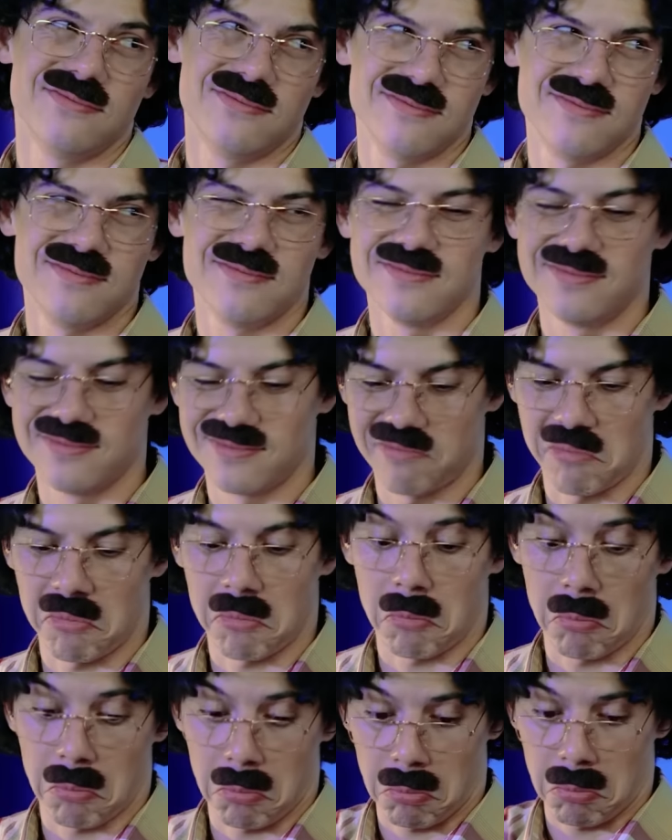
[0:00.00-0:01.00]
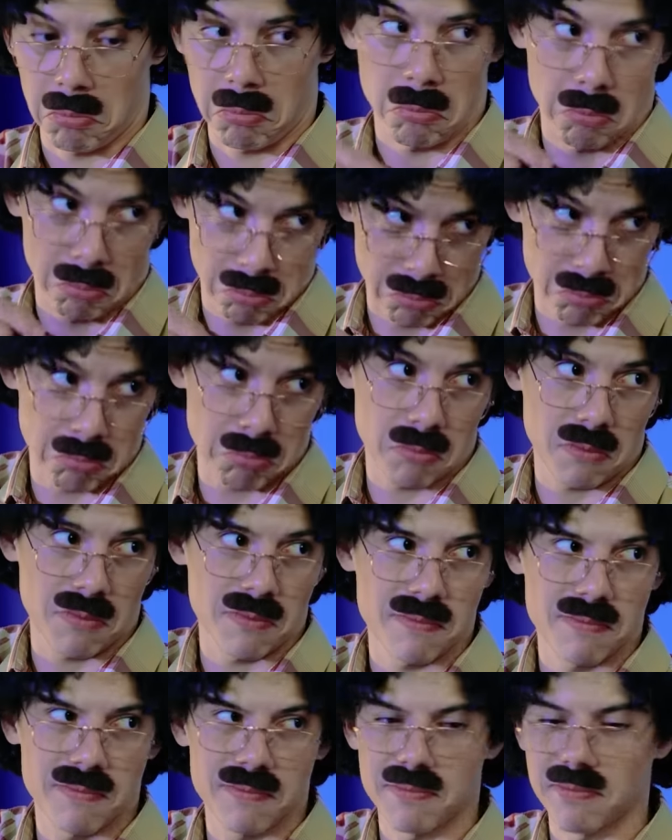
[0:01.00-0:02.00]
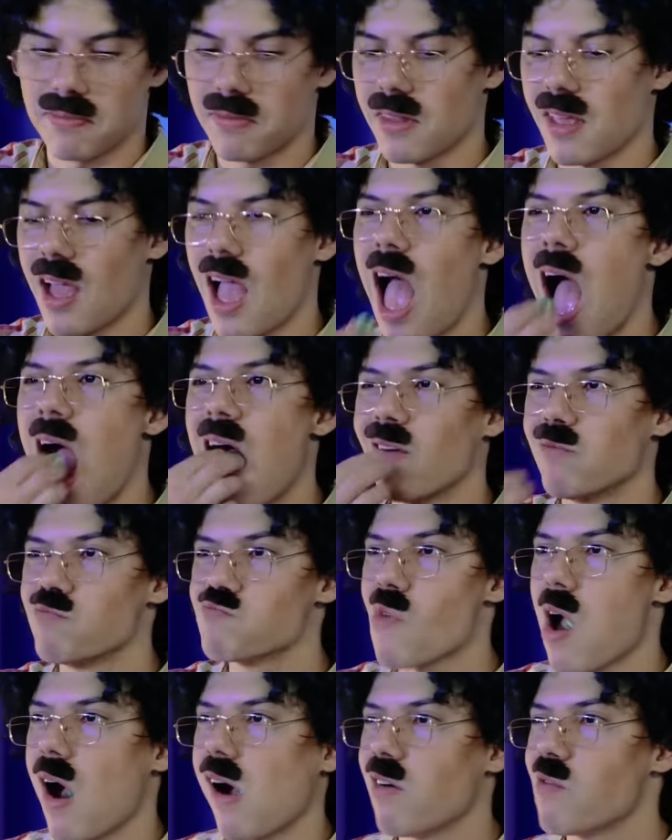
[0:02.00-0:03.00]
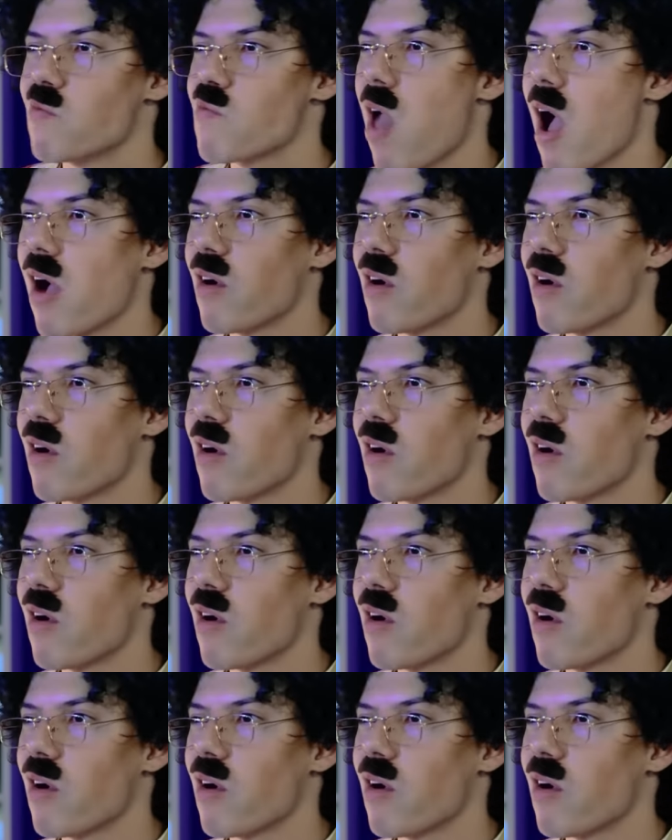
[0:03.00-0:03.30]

Yeah, this should be fun. Go ahead and eat some popcorn.